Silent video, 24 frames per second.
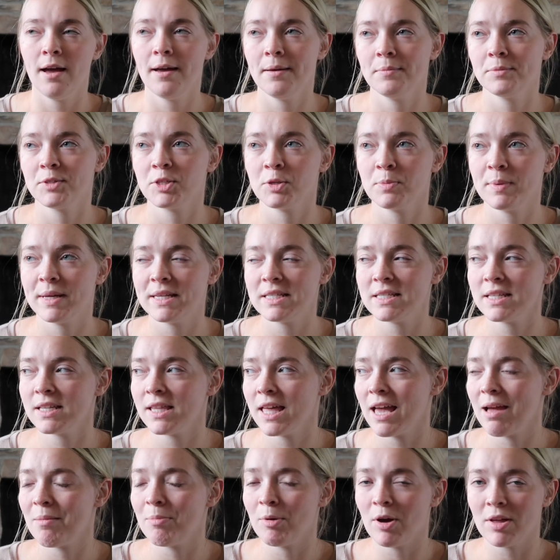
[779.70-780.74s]
um, so
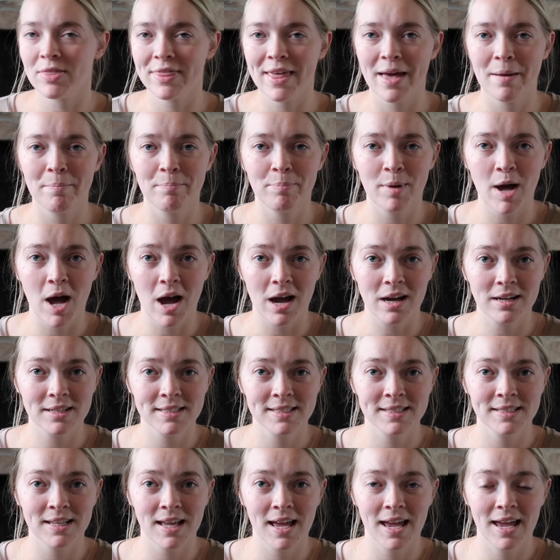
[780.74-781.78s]
basically I bought that
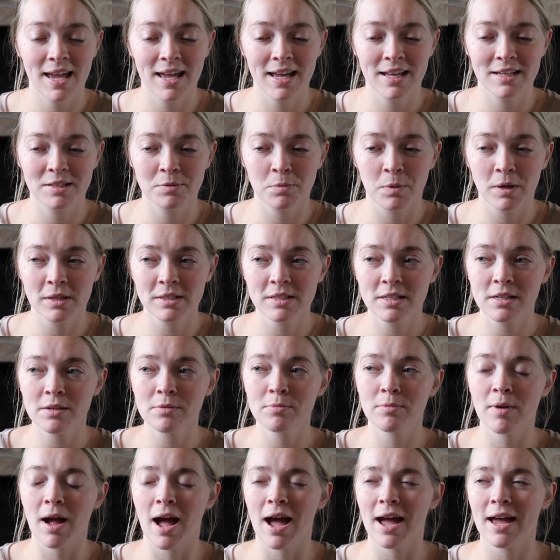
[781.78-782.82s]
box and once it
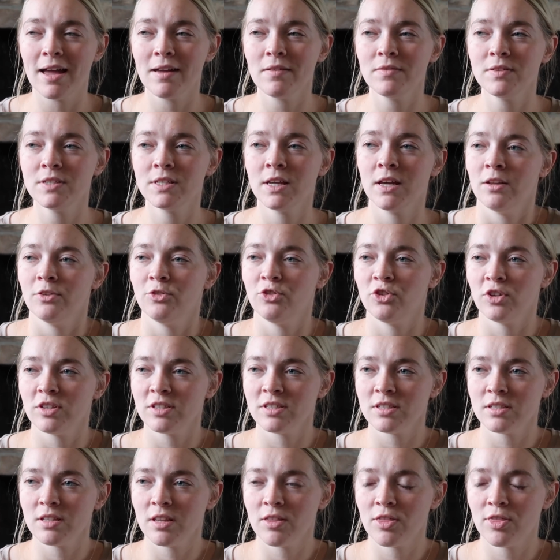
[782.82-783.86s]
arrived,
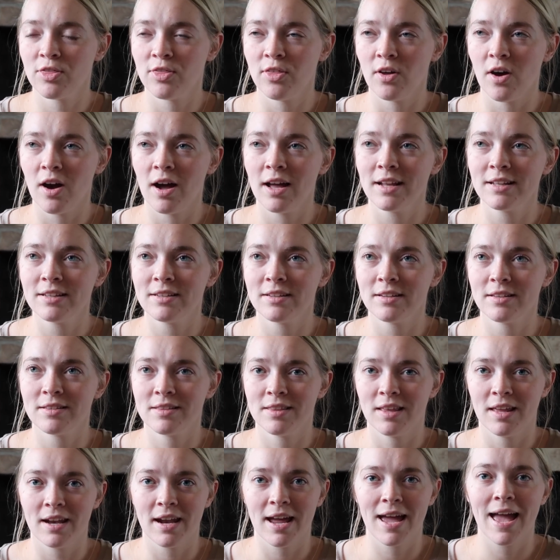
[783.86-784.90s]
just the thought
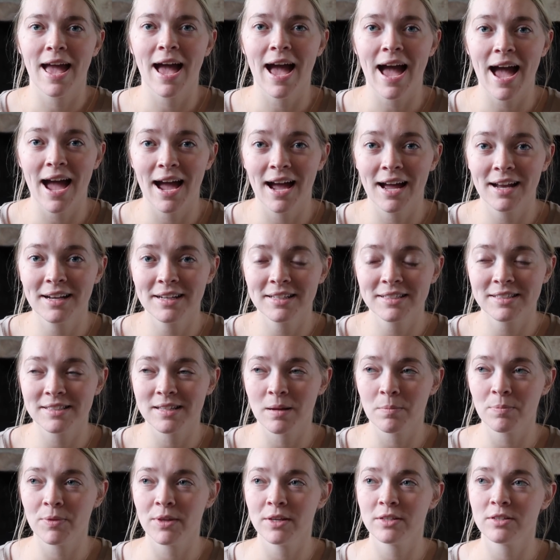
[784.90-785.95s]
that I had
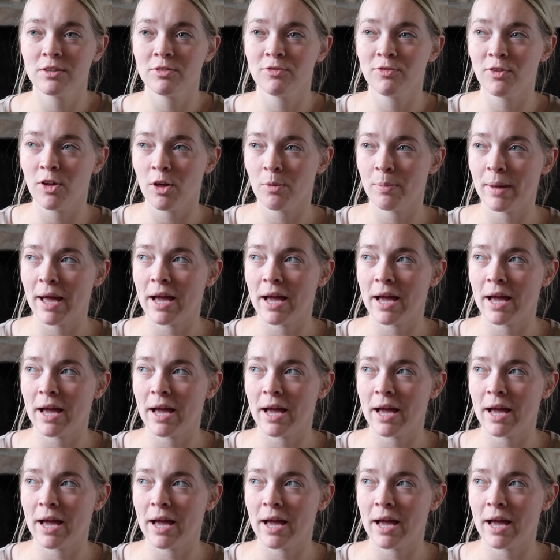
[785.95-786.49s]
something to fall